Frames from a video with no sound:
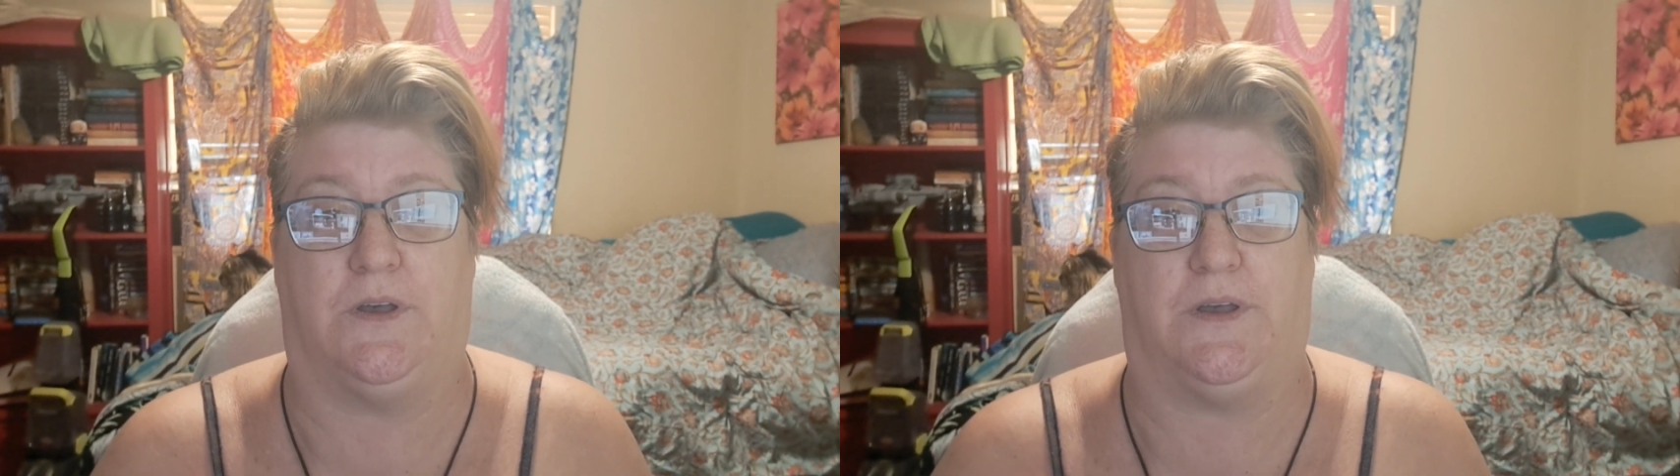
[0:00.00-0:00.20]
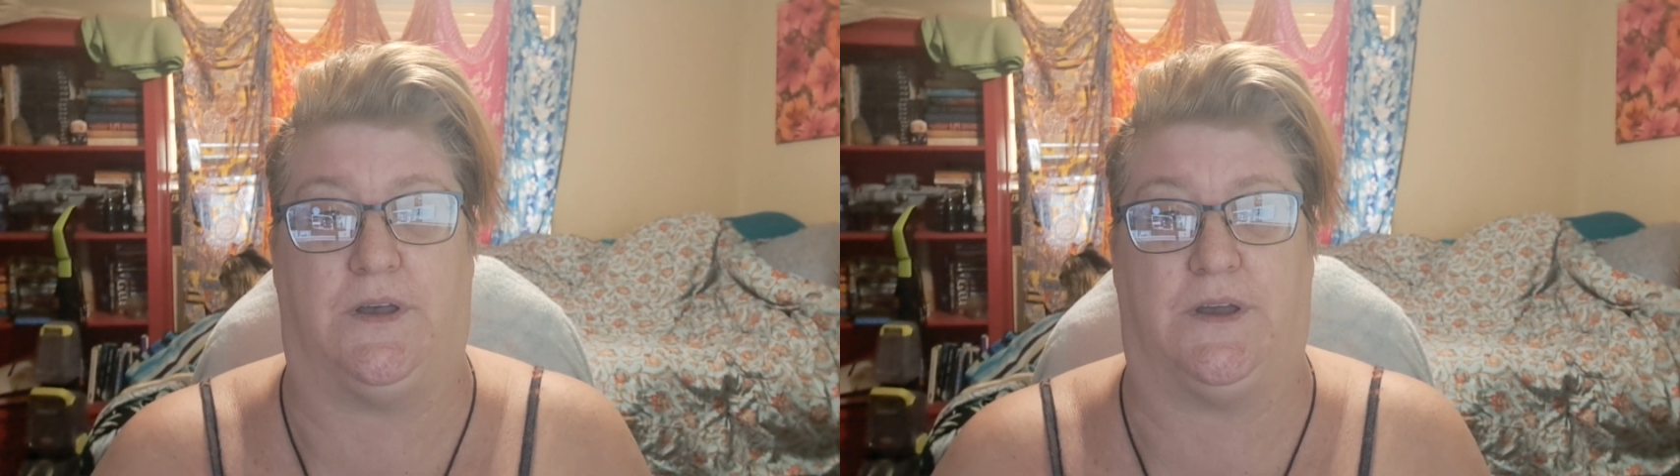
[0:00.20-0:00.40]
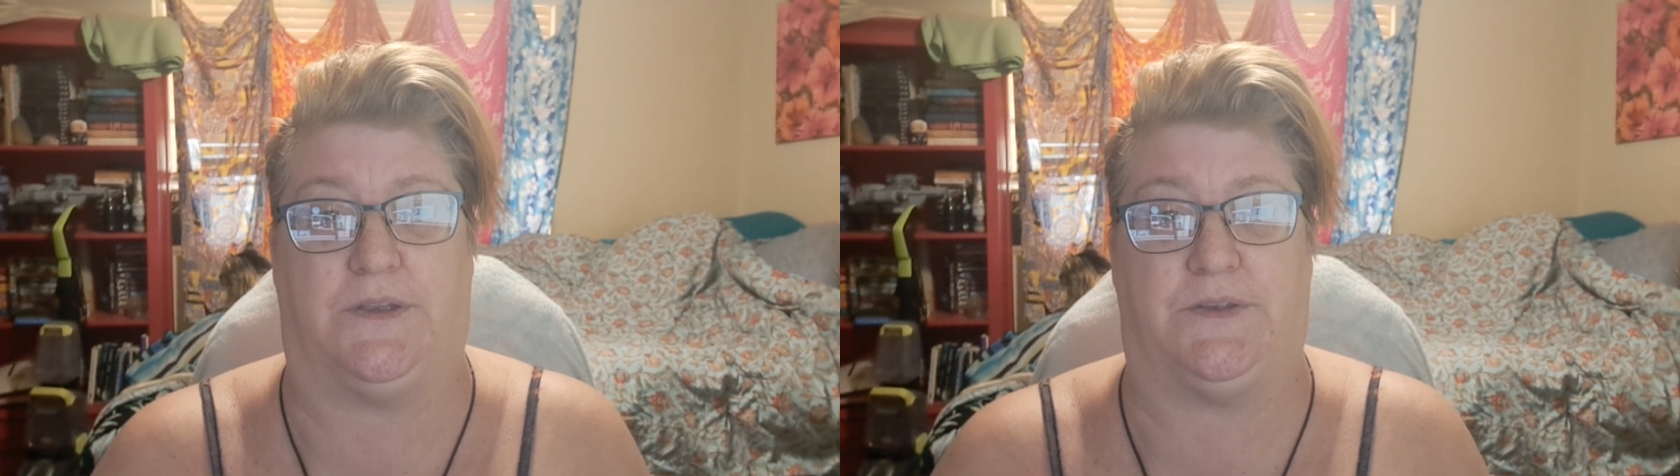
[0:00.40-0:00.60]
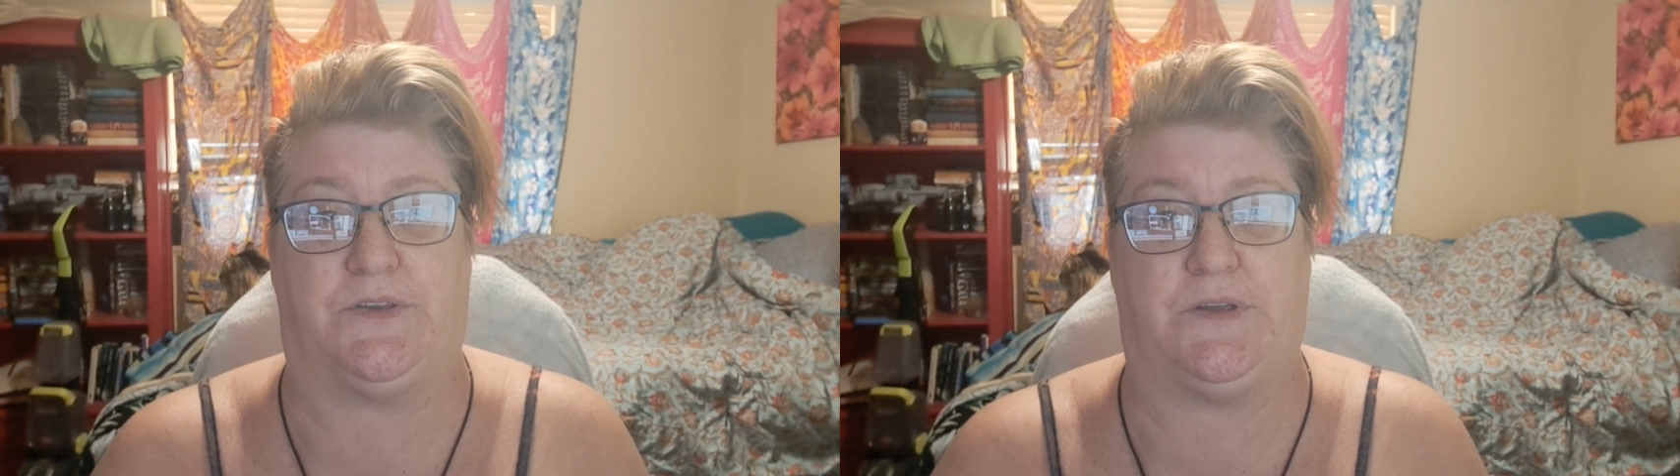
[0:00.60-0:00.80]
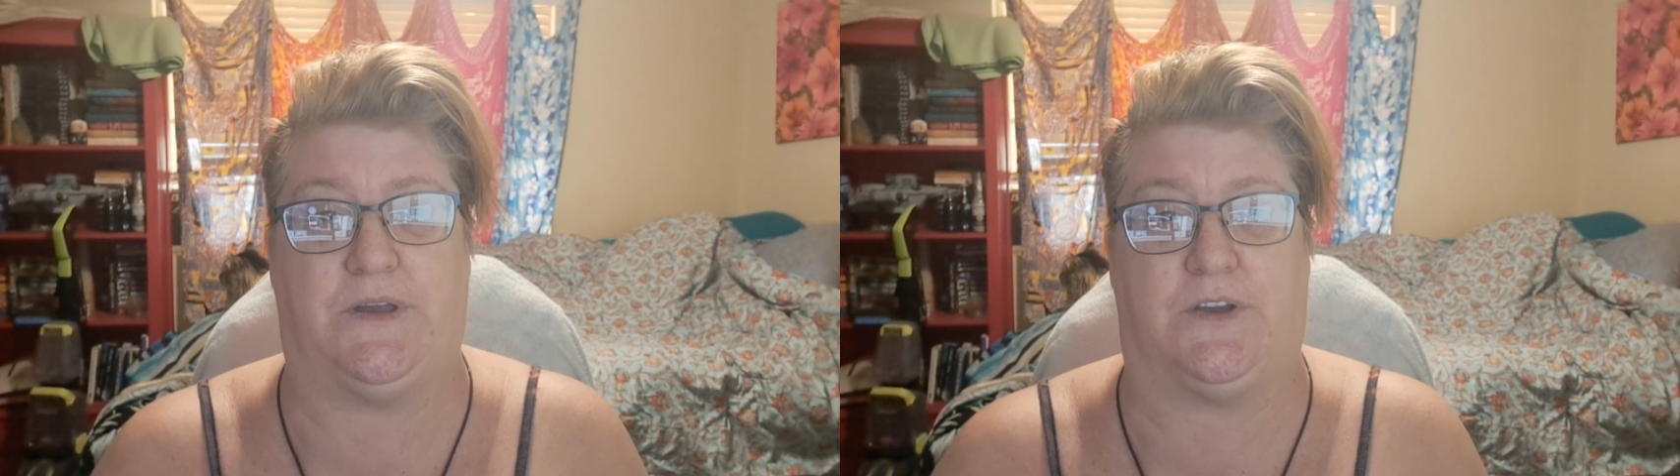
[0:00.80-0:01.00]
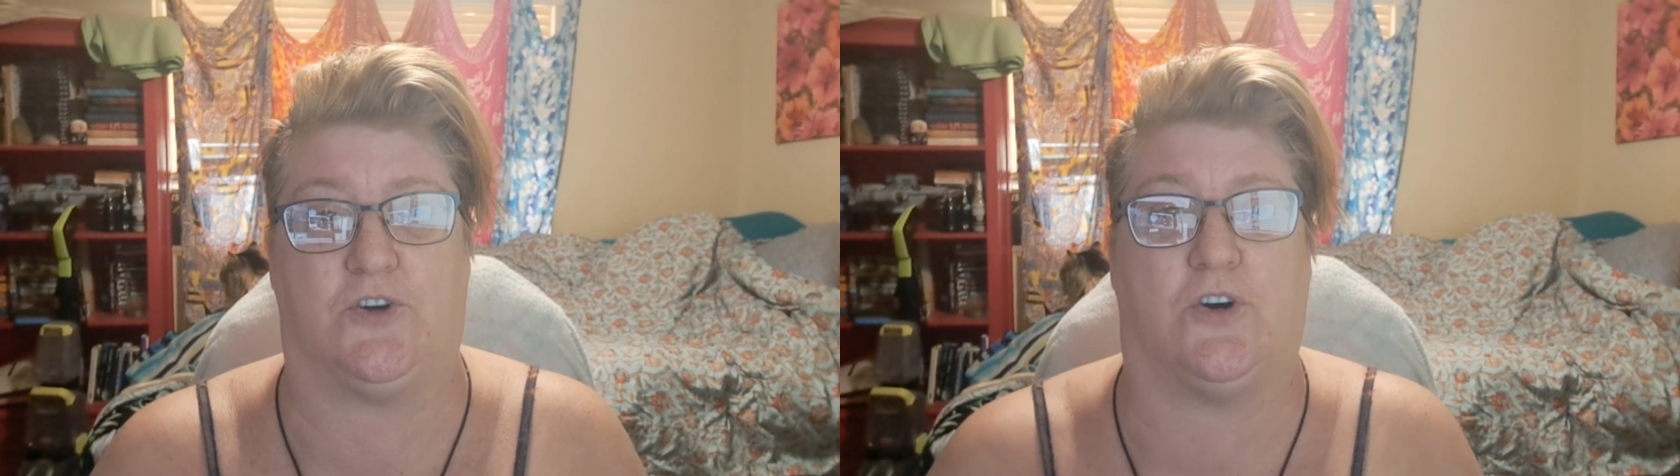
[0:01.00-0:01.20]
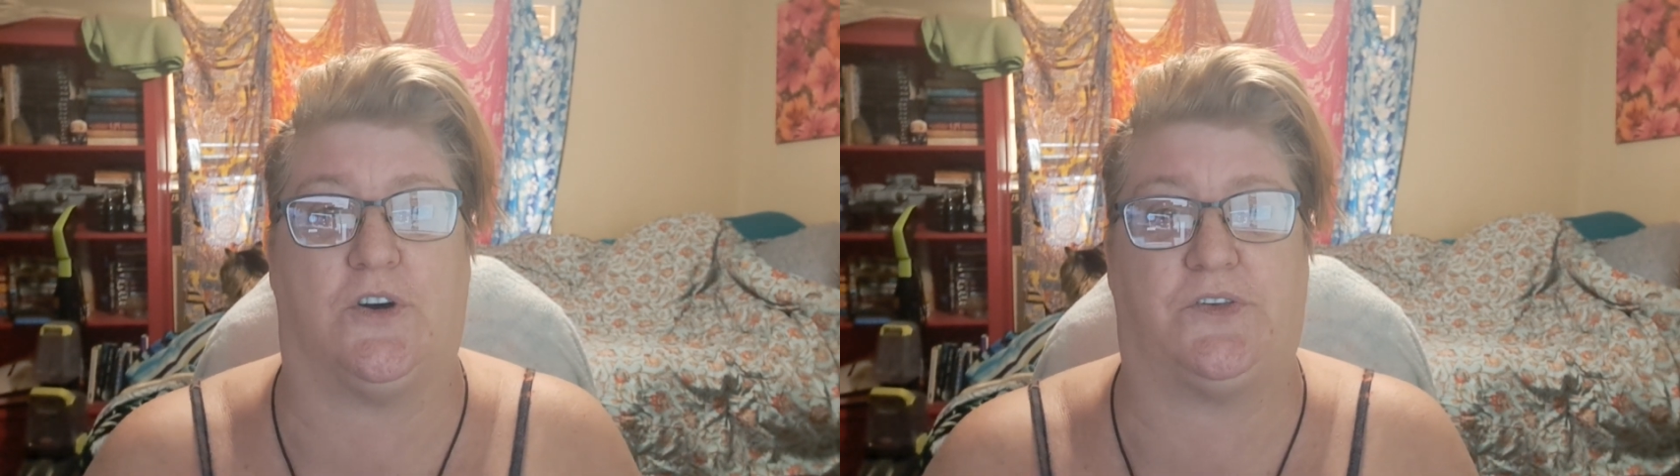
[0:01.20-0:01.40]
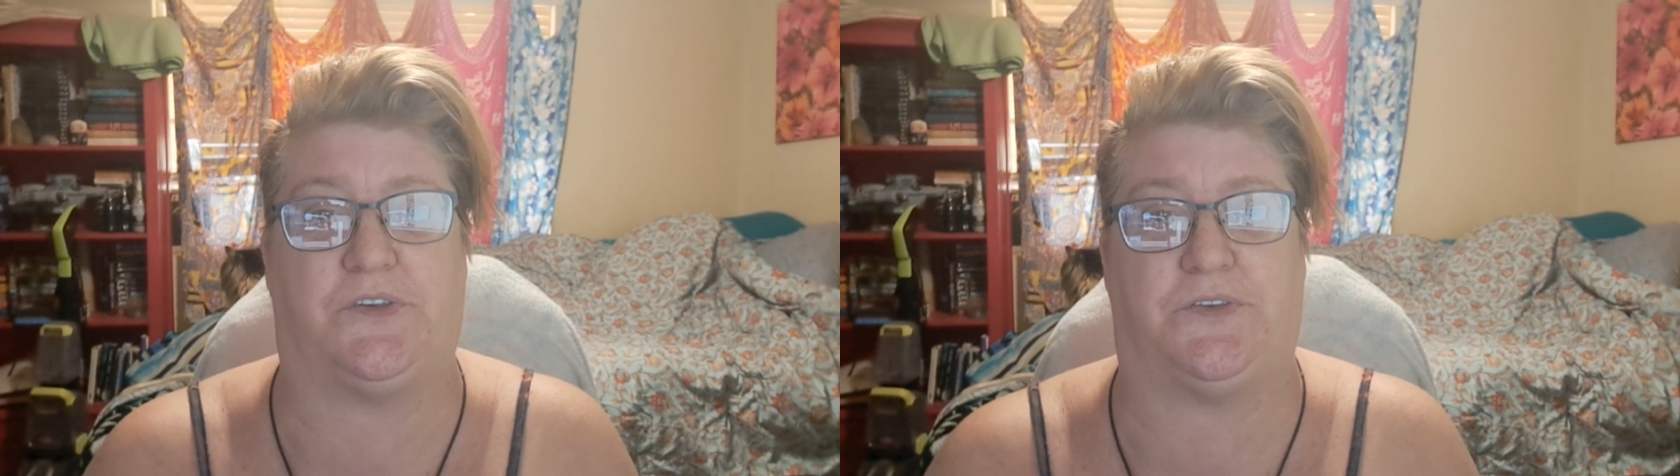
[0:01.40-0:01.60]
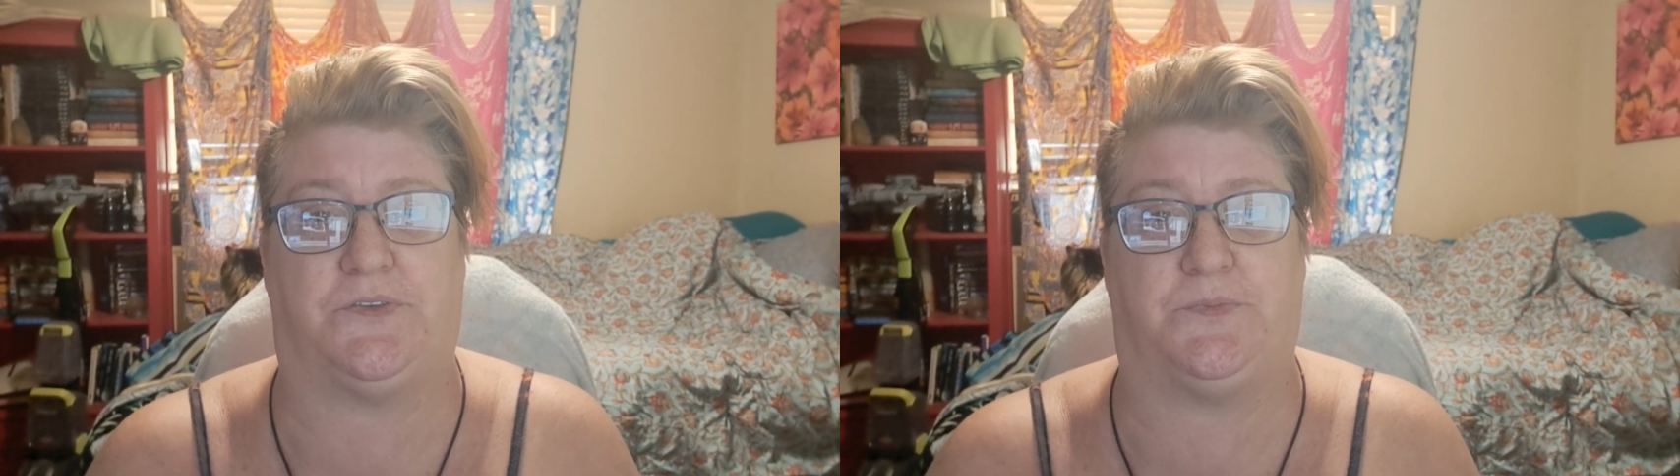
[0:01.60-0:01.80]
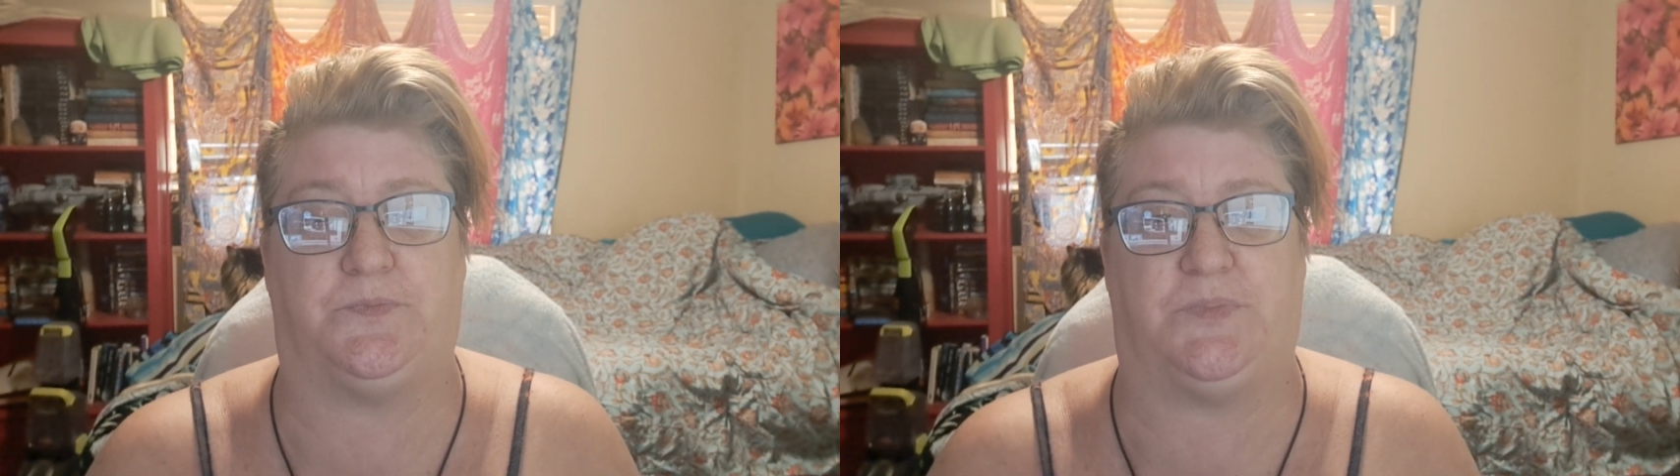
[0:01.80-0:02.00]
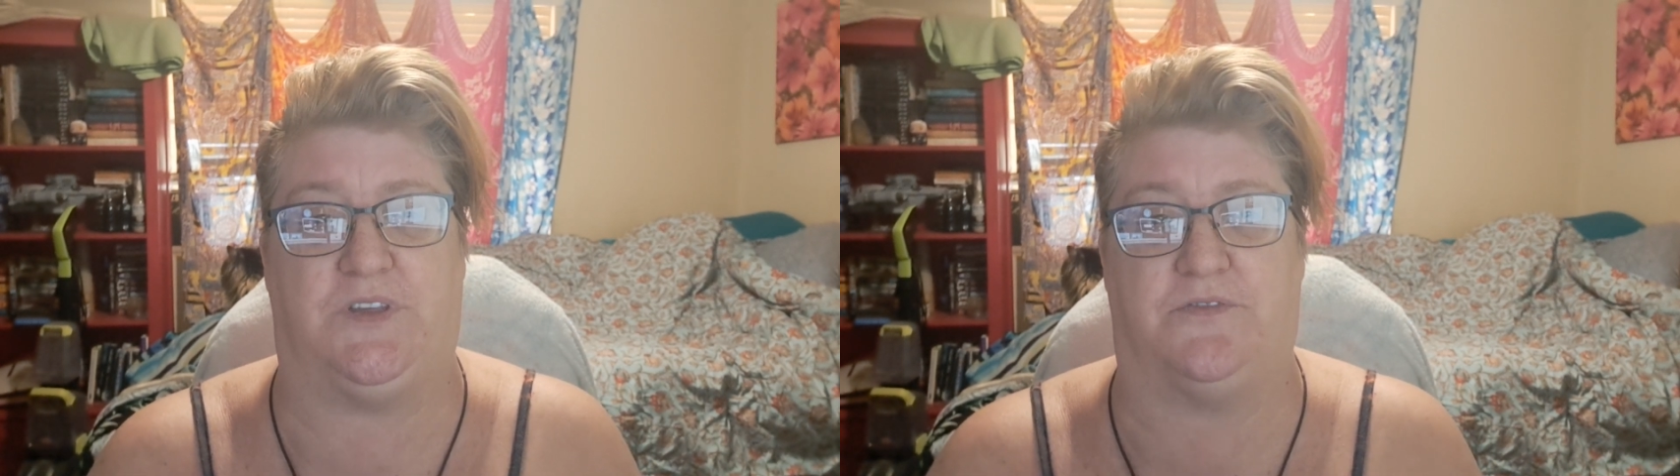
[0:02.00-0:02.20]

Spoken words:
and it causes the